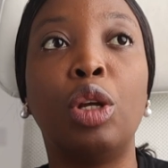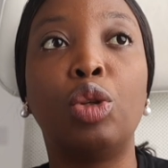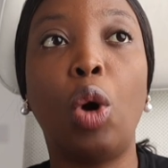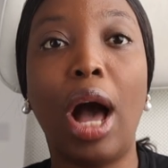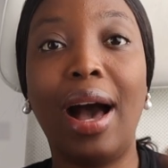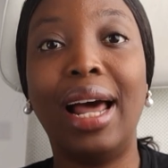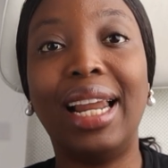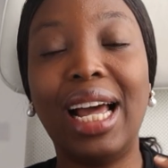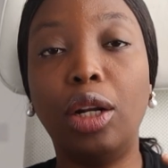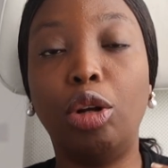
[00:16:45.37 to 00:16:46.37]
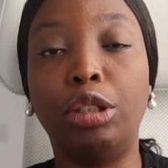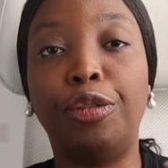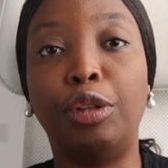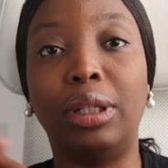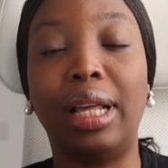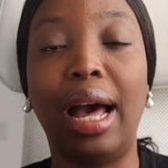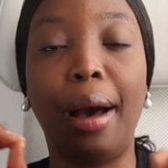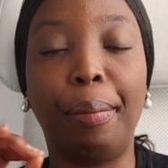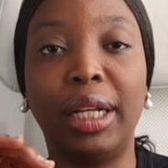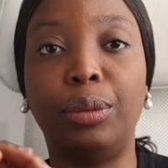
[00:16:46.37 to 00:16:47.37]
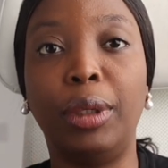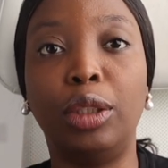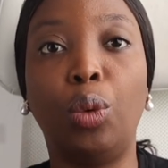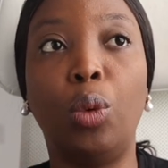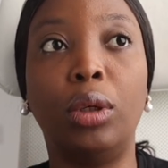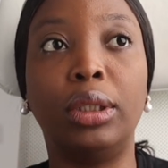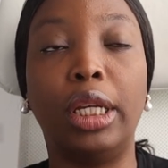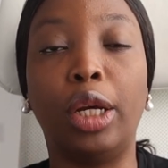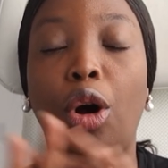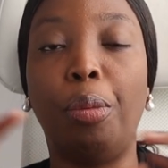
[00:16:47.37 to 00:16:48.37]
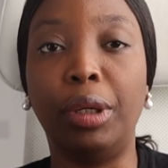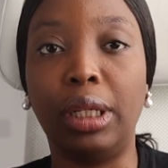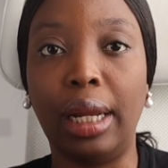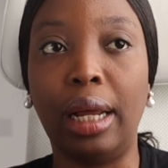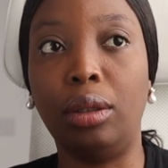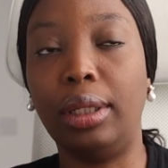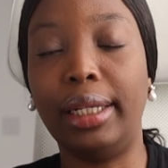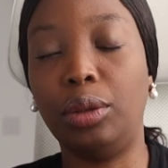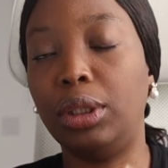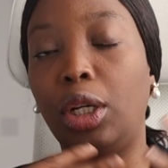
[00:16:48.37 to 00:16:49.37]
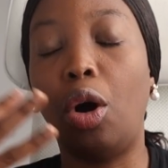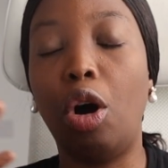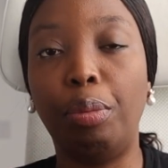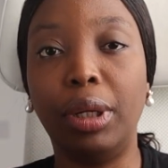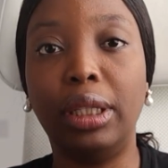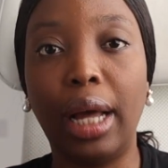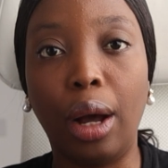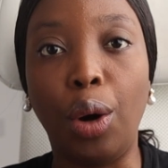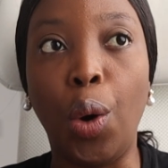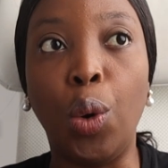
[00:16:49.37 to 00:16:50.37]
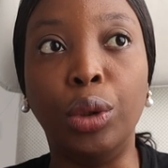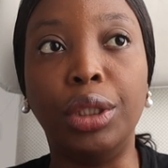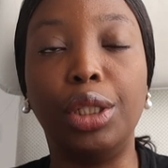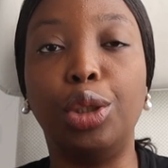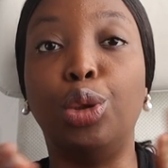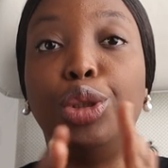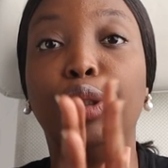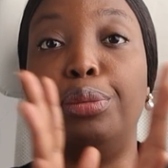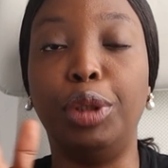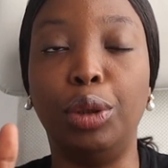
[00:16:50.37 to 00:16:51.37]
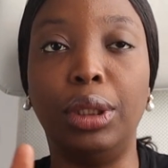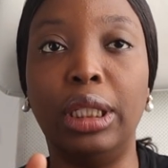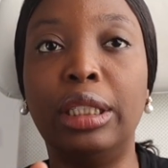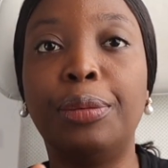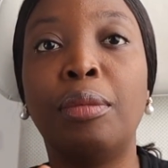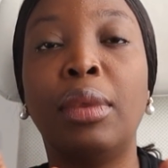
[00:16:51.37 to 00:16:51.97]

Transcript: So our landlord for that apartment was a corporate landlord. Like, it was a company that owned those buildings.